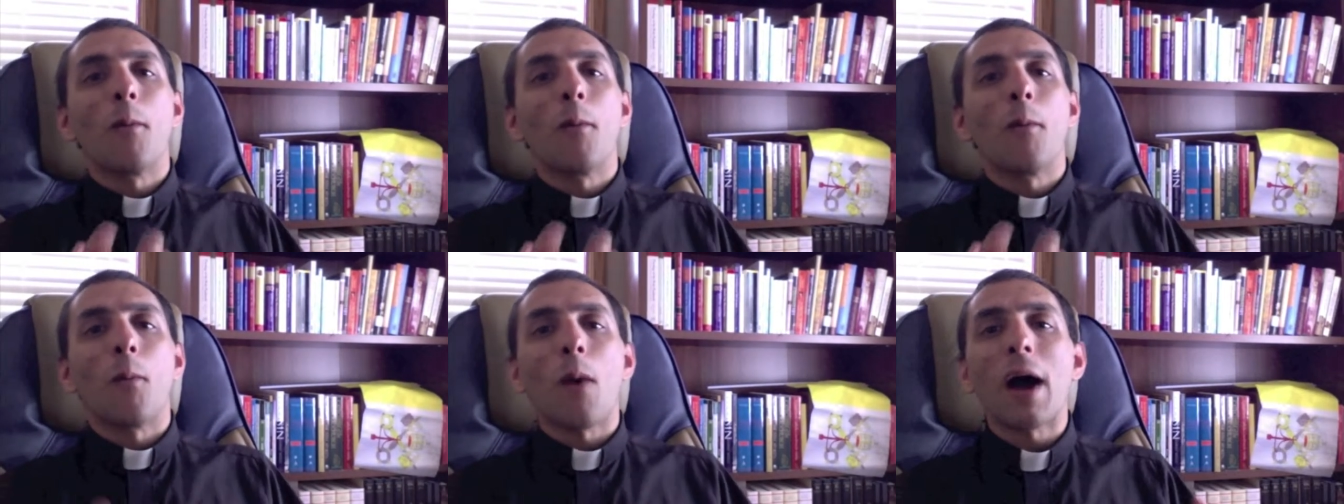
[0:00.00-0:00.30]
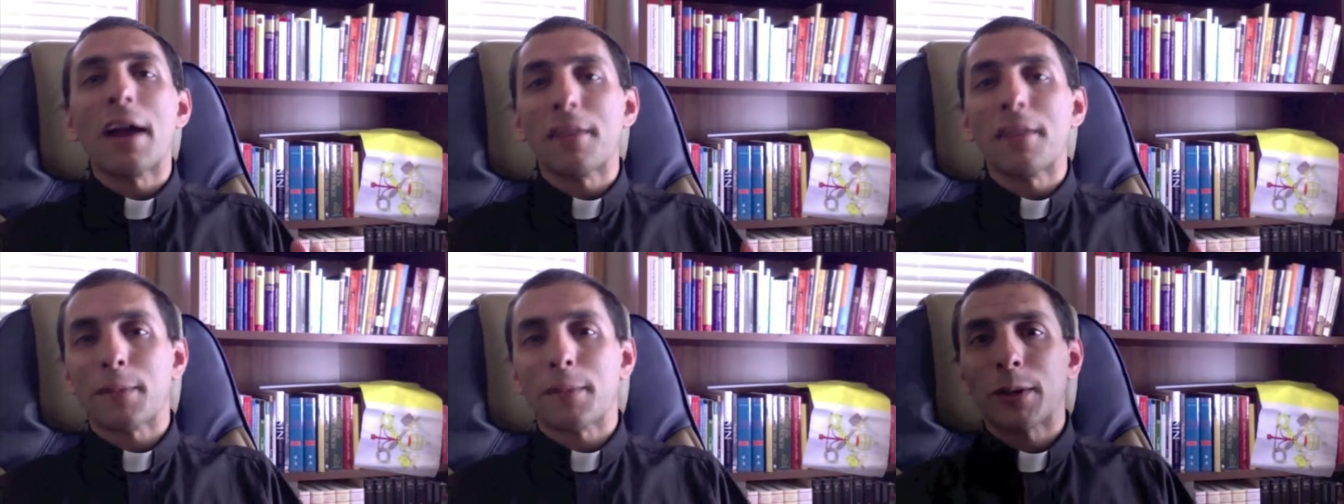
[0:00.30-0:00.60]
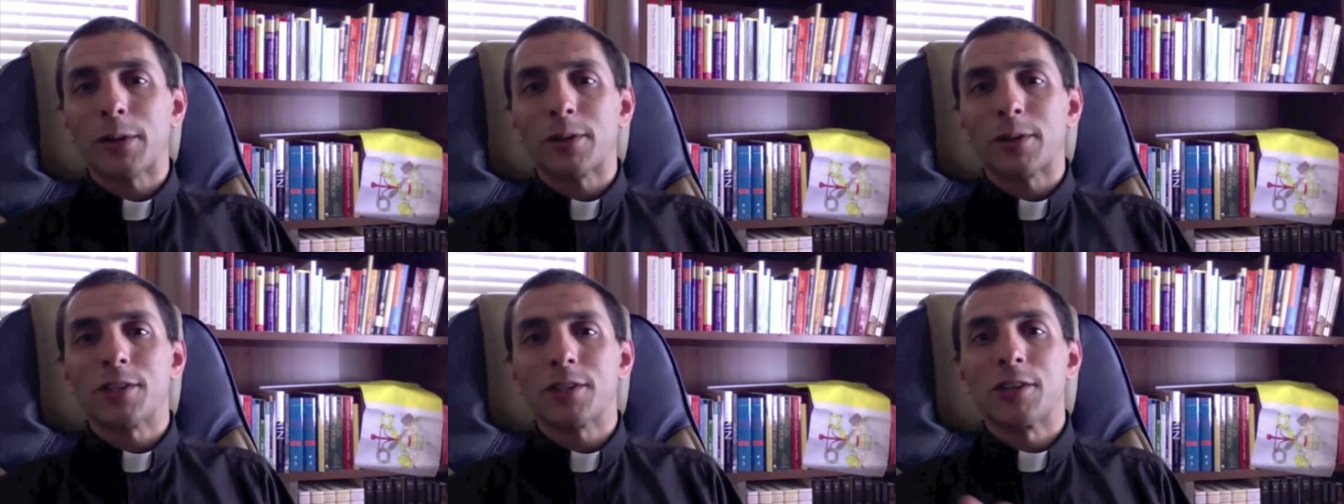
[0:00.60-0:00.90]
why the
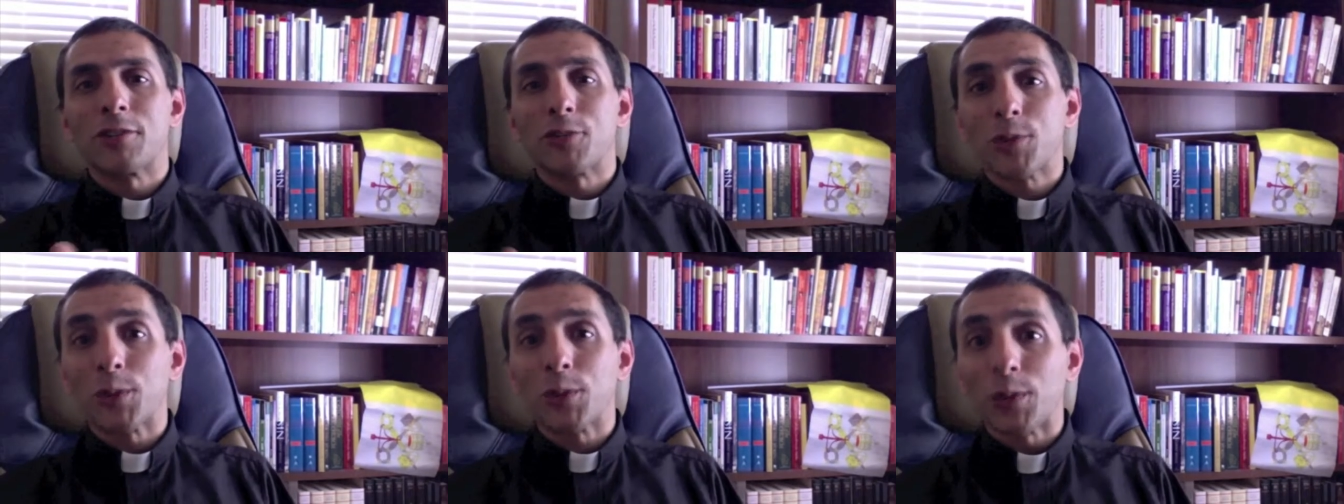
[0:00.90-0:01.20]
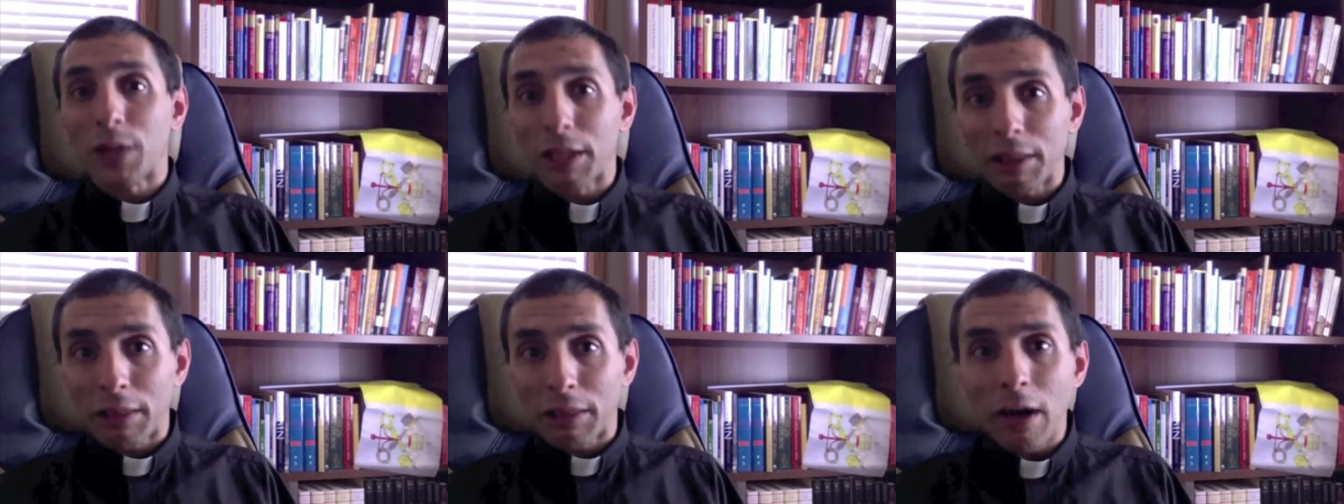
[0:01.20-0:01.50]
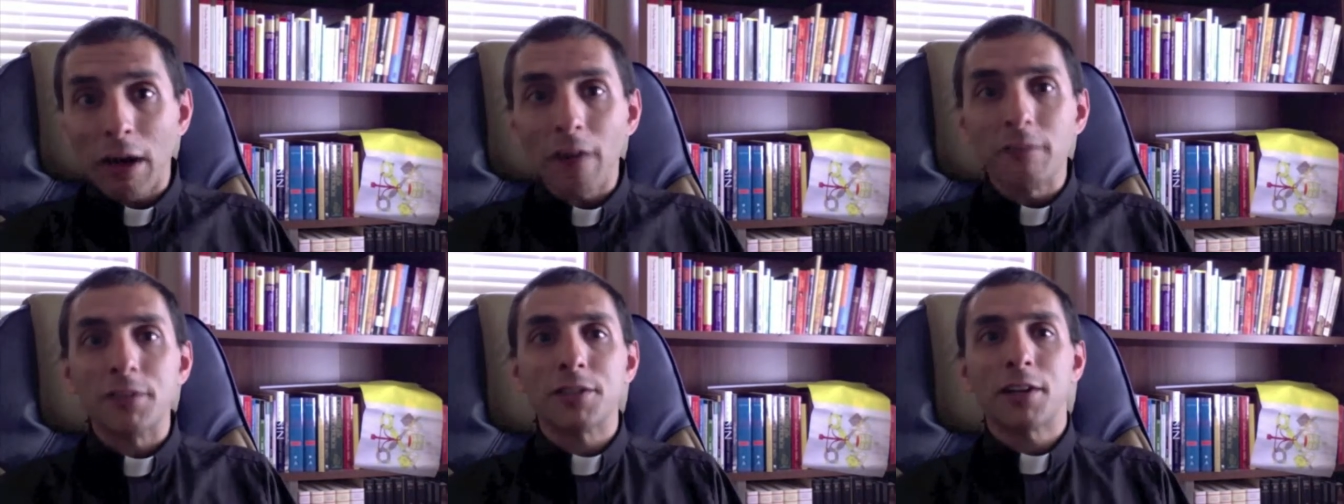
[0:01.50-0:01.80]
person truly
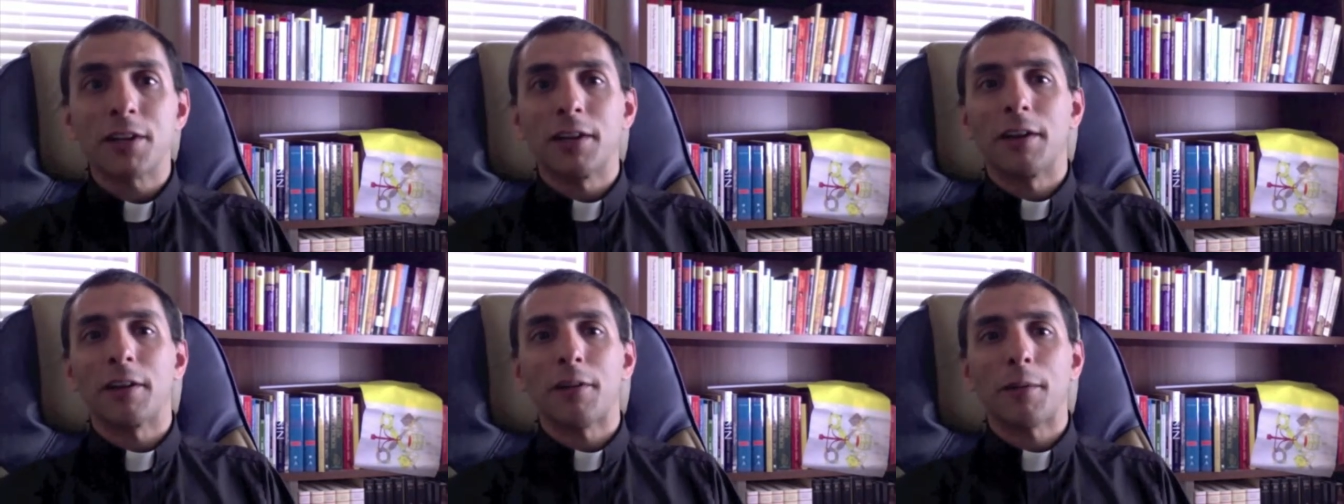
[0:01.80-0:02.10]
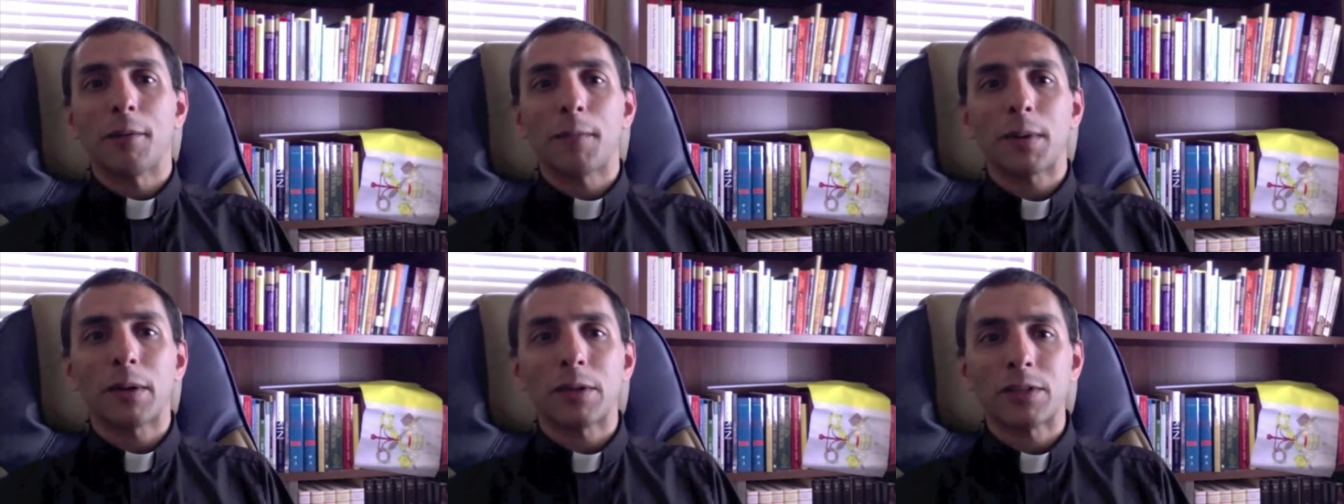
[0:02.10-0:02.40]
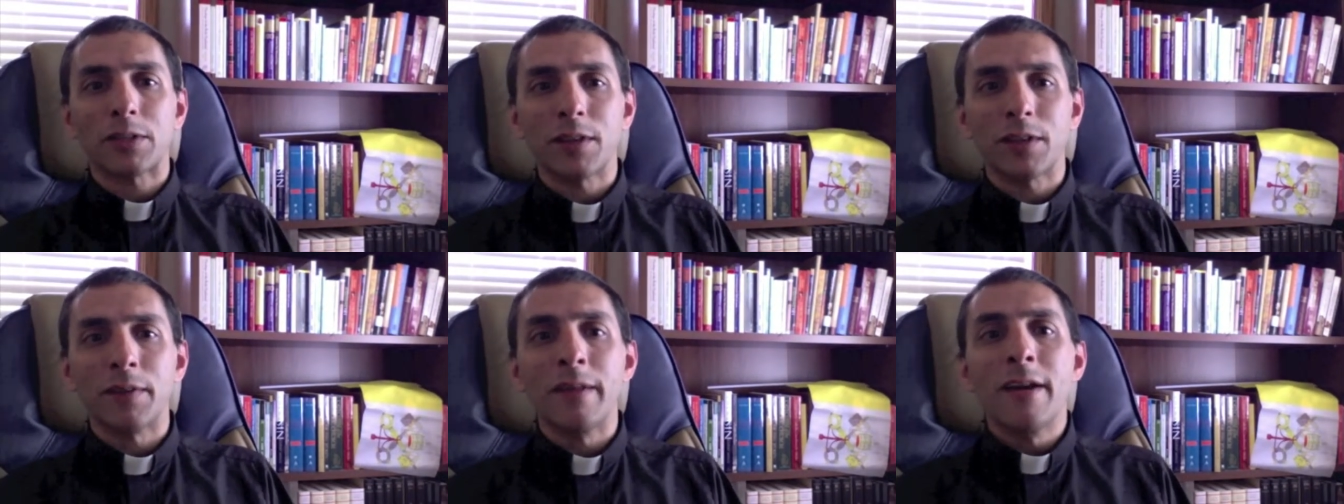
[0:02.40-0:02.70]
loves another
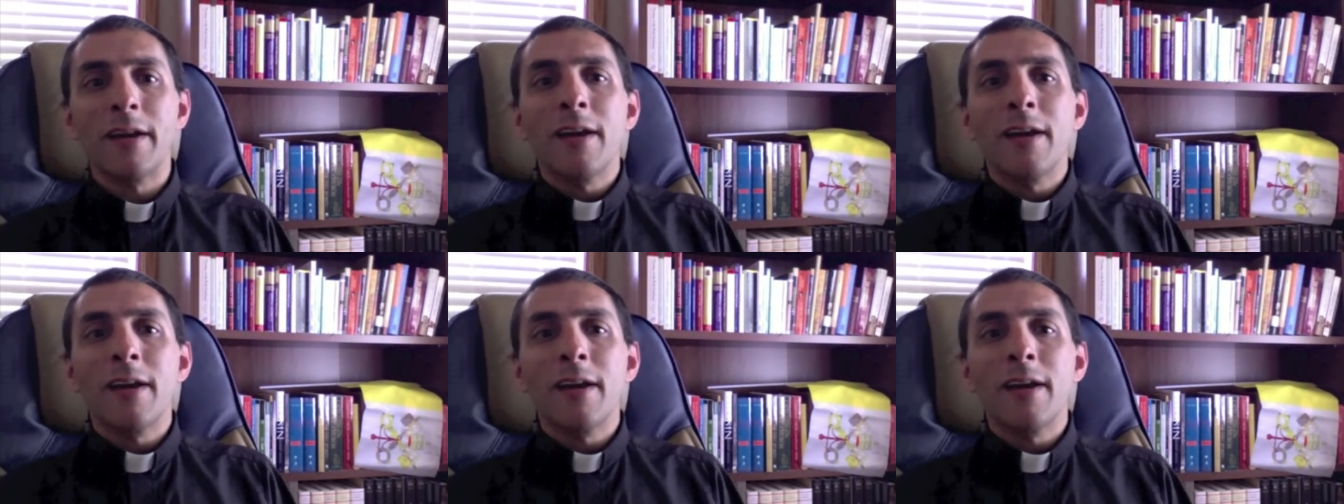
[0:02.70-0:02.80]
person.